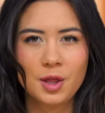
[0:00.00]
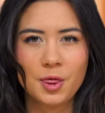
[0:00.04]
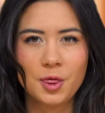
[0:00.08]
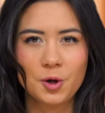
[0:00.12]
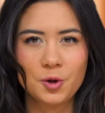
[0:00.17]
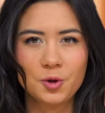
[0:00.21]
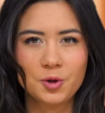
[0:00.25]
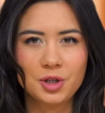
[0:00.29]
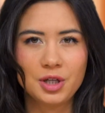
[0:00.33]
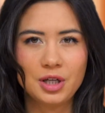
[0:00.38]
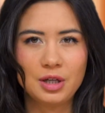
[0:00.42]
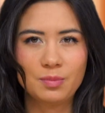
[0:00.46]

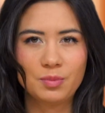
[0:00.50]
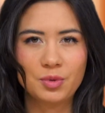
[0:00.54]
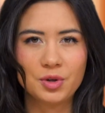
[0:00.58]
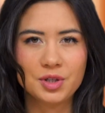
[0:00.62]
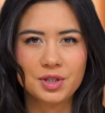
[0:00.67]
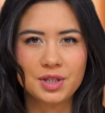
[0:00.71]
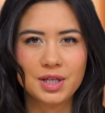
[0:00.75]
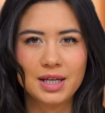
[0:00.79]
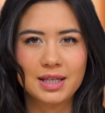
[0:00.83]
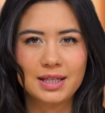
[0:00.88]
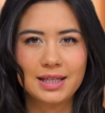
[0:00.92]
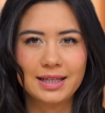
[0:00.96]

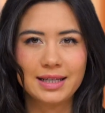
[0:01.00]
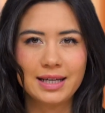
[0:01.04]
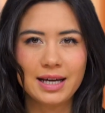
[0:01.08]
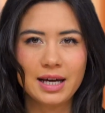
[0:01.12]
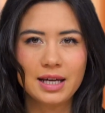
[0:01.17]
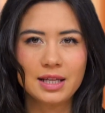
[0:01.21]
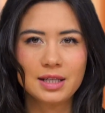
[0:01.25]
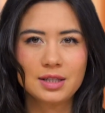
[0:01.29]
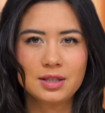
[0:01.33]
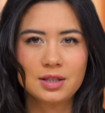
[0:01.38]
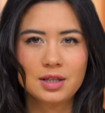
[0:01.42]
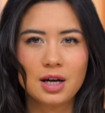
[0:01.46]
13%
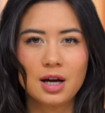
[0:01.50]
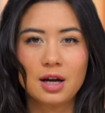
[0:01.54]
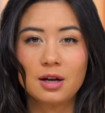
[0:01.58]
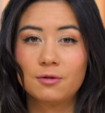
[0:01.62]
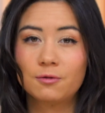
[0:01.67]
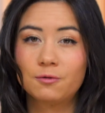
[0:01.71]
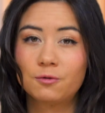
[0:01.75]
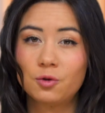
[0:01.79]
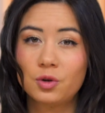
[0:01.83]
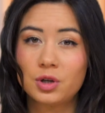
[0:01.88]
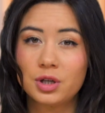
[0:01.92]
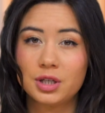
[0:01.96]
against,
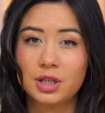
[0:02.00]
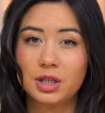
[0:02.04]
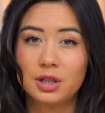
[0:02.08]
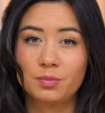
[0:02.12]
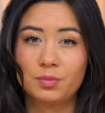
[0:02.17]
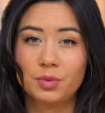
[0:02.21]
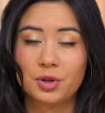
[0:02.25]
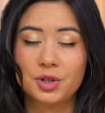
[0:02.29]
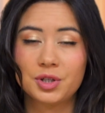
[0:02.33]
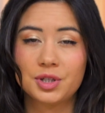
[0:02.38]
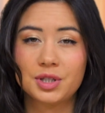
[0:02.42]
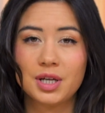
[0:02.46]
and
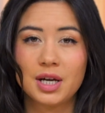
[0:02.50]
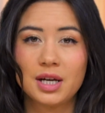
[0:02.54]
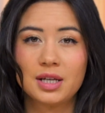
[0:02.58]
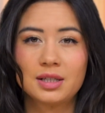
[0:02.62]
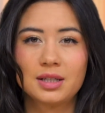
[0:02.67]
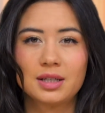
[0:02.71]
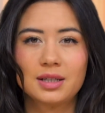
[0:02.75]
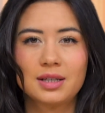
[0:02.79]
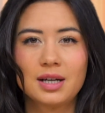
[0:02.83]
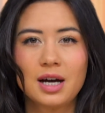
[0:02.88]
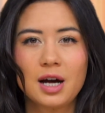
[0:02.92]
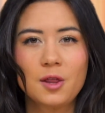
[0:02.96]

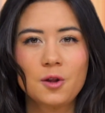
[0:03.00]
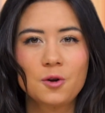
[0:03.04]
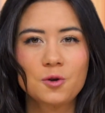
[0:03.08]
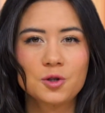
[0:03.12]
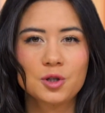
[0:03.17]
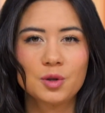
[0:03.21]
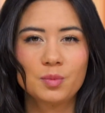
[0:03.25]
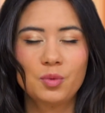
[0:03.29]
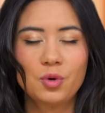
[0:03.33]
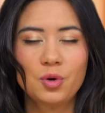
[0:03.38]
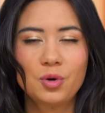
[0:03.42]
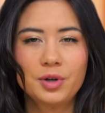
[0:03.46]
14% neither
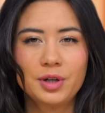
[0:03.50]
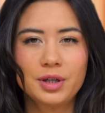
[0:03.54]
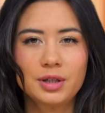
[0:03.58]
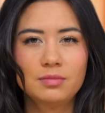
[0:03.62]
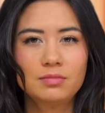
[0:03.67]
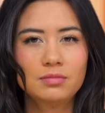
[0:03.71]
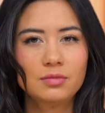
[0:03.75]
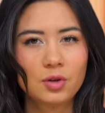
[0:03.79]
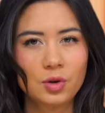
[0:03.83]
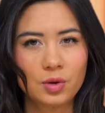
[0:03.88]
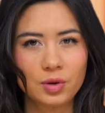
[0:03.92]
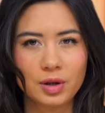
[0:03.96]

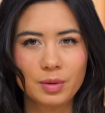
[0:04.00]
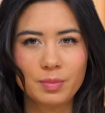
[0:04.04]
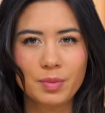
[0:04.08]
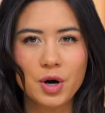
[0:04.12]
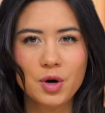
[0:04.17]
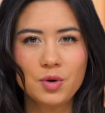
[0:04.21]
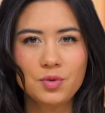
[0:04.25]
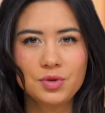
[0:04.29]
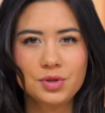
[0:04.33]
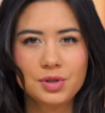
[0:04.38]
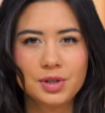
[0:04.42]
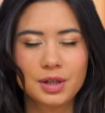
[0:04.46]
supported or
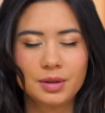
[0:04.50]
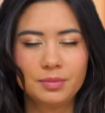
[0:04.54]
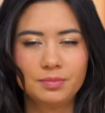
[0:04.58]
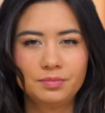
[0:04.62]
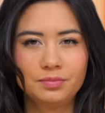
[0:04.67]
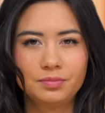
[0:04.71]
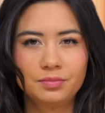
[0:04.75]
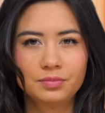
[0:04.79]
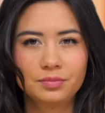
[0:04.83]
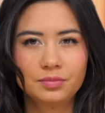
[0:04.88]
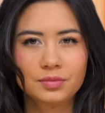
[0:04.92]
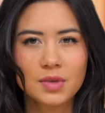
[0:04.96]
opposed it.
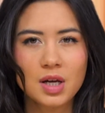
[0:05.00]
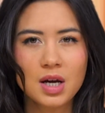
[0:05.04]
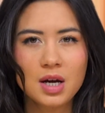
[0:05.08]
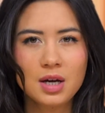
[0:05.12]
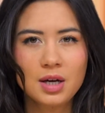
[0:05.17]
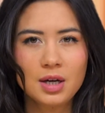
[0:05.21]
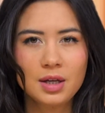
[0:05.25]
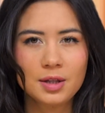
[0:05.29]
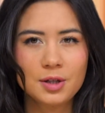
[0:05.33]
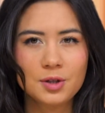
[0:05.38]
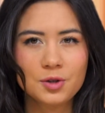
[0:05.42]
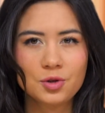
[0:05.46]

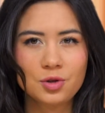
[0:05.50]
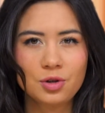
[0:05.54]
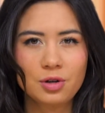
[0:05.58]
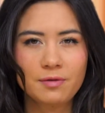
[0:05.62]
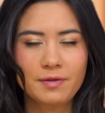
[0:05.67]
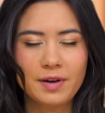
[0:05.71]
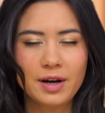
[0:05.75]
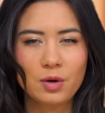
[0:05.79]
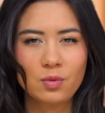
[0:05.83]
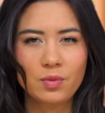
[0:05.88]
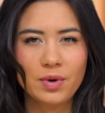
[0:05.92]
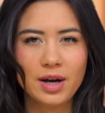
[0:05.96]
The
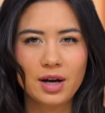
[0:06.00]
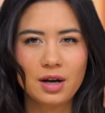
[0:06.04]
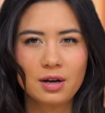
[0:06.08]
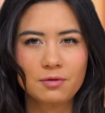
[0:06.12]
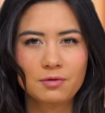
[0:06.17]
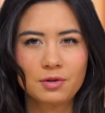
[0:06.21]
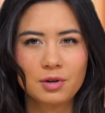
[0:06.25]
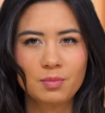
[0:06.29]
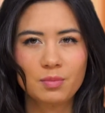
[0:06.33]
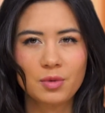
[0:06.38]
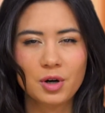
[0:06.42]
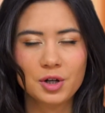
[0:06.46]
survey ran
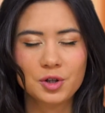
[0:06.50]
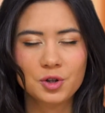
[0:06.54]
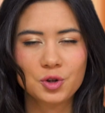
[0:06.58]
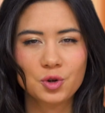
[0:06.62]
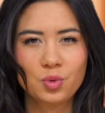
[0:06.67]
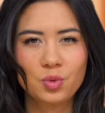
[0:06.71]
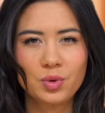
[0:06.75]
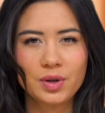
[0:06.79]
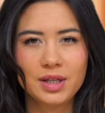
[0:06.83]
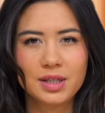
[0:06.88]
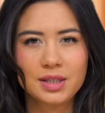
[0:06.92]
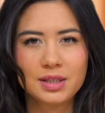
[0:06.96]
from March
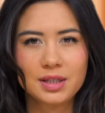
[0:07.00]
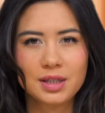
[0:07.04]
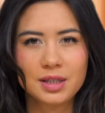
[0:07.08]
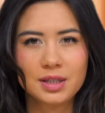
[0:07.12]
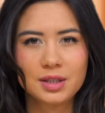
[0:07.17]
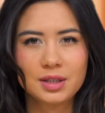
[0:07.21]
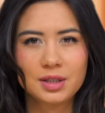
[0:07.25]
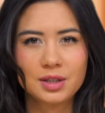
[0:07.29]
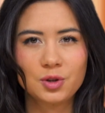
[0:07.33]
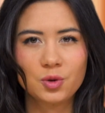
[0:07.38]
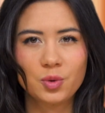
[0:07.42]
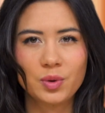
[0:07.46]

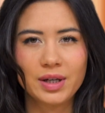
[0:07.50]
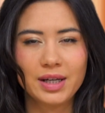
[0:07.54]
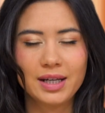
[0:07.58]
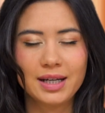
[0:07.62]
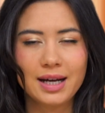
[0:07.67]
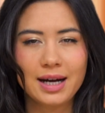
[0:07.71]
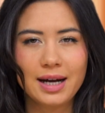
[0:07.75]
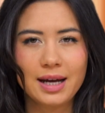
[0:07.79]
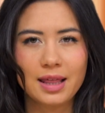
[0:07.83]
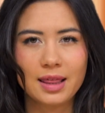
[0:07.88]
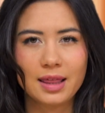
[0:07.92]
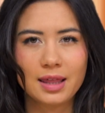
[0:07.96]
26 to
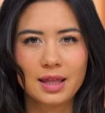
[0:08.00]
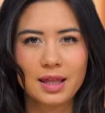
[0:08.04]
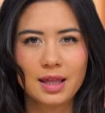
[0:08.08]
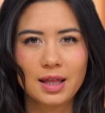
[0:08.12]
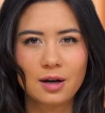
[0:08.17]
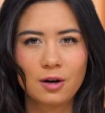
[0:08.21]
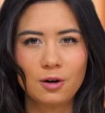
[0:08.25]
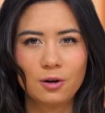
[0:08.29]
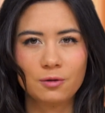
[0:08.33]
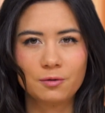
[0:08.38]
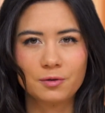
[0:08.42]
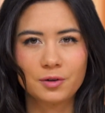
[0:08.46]
29th.
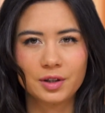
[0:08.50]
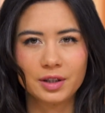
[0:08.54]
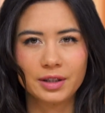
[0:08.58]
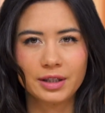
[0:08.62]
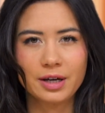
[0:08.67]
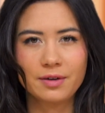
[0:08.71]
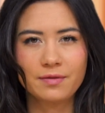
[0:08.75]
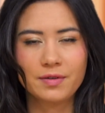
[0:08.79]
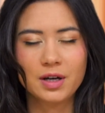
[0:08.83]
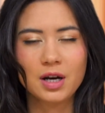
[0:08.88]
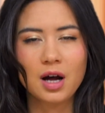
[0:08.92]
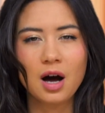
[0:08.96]
Over
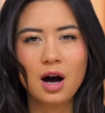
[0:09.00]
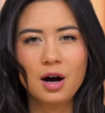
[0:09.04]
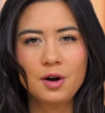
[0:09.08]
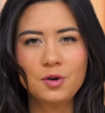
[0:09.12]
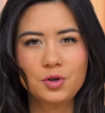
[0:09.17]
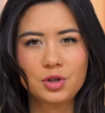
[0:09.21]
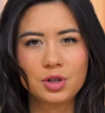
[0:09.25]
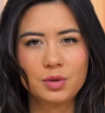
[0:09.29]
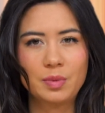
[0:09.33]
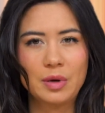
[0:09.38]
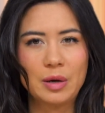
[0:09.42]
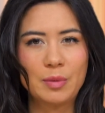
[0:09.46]

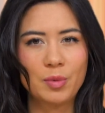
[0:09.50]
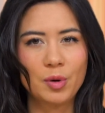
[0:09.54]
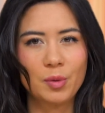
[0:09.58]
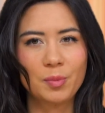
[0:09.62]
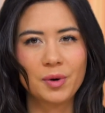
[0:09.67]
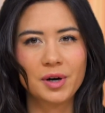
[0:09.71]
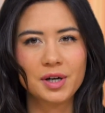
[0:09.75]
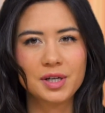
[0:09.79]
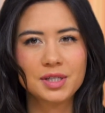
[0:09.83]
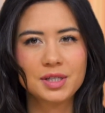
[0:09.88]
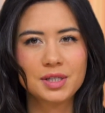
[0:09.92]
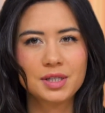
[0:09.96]
1,100 people
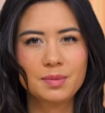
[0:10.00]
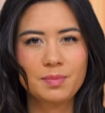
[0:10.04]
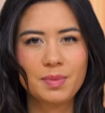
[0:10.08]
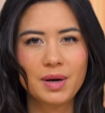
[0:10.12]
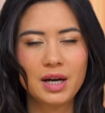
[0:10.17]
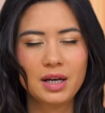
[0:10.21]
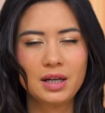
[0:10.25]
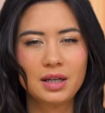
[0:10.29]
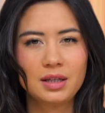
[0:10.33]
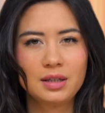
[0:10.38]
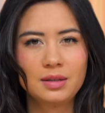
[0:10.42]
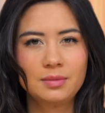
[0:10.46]

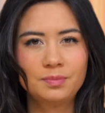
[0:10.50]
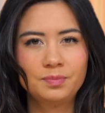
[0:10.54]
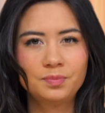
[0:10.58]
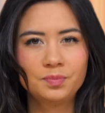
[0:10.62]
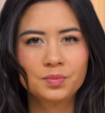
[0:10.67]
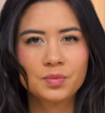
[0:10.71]
participated.